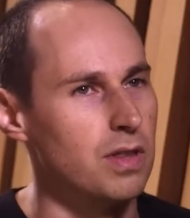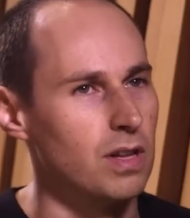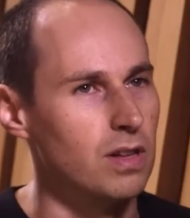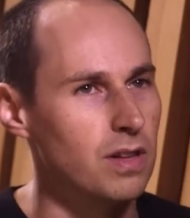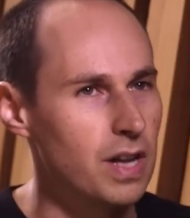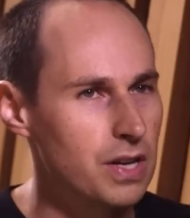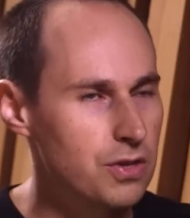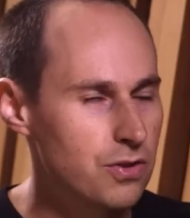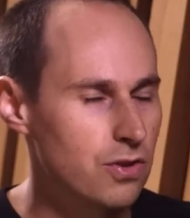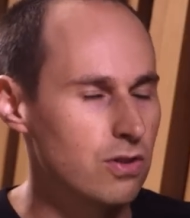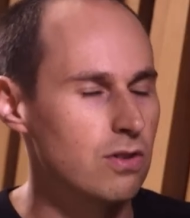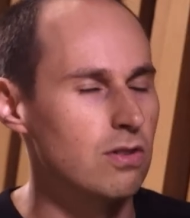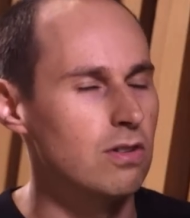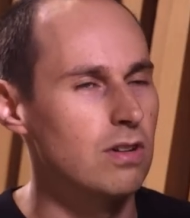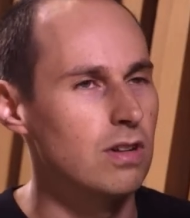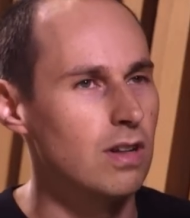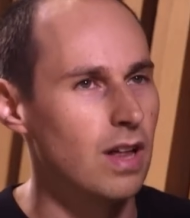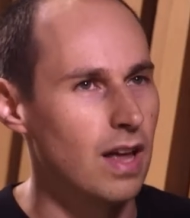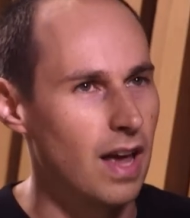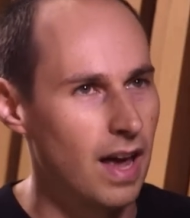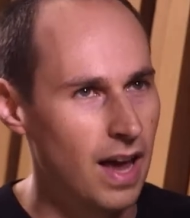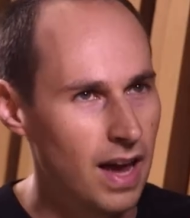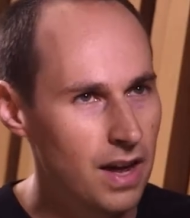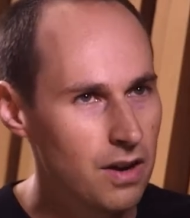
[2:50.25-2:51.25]

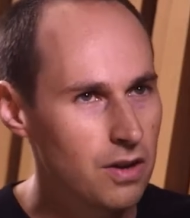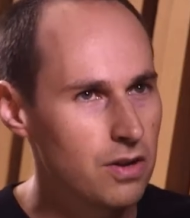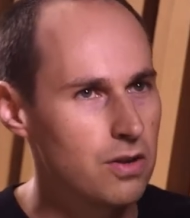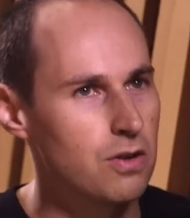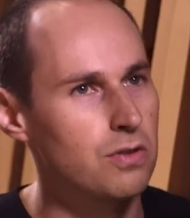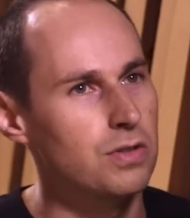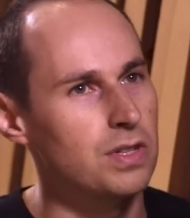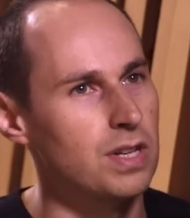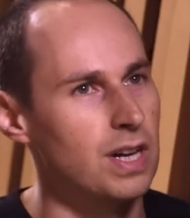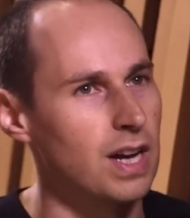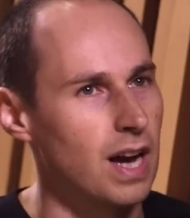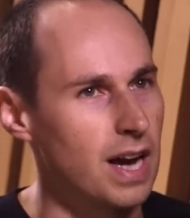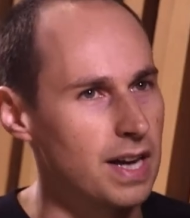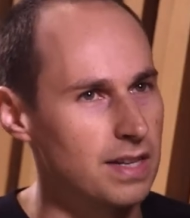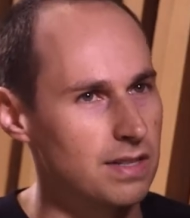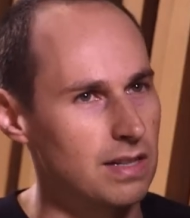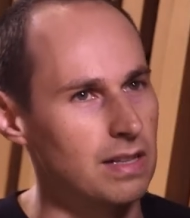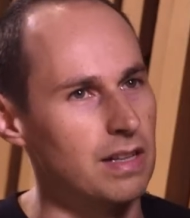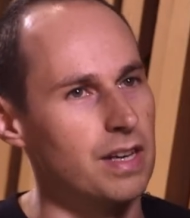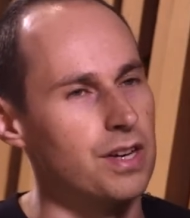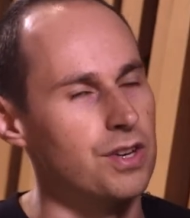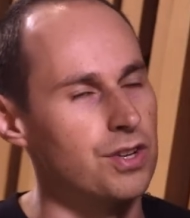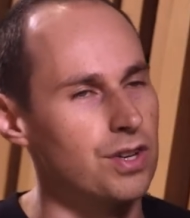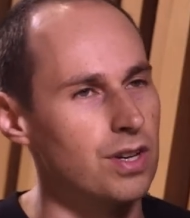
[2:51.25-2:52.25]
electrical and acoustic
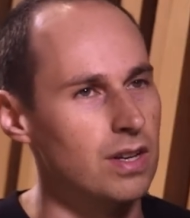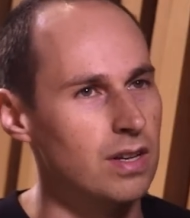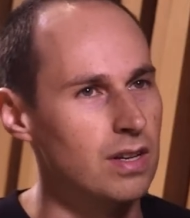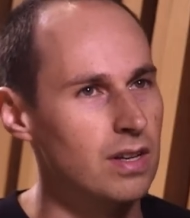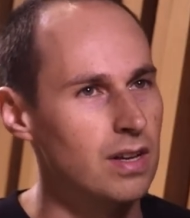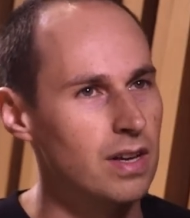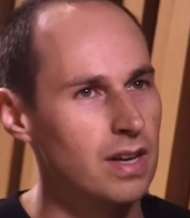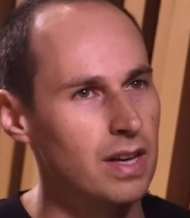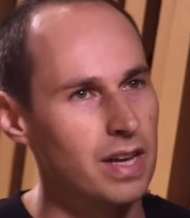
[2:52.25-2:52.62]
isolation,